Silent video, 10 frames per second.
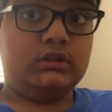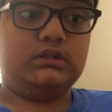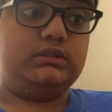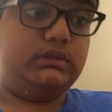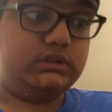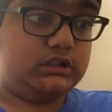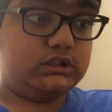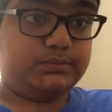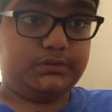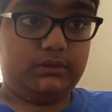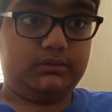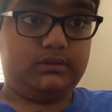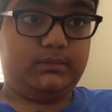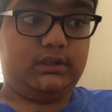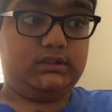So what this pretty
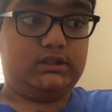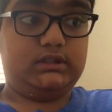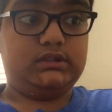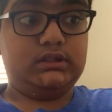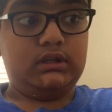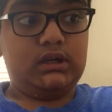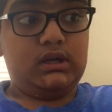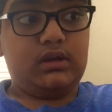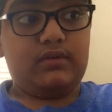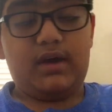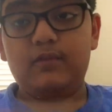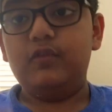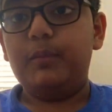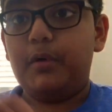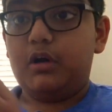much means is, if I have a
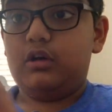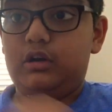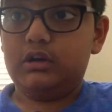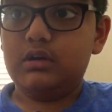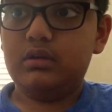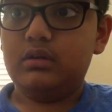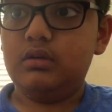football card